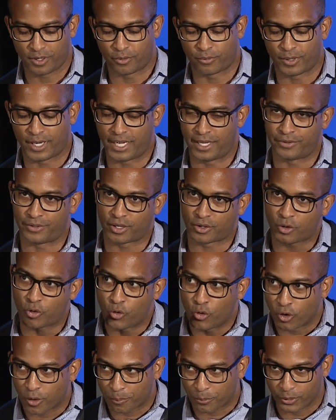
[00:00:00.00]
around the
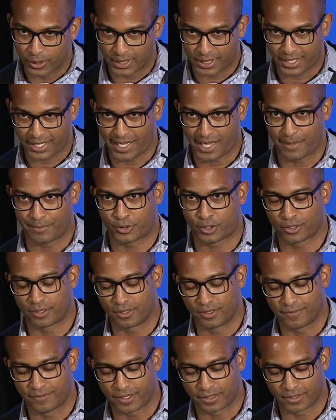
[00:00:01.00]
corporate capture
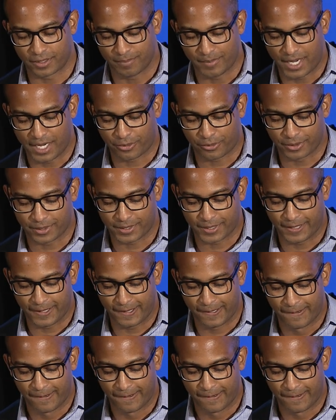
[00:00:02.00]
of our democracy.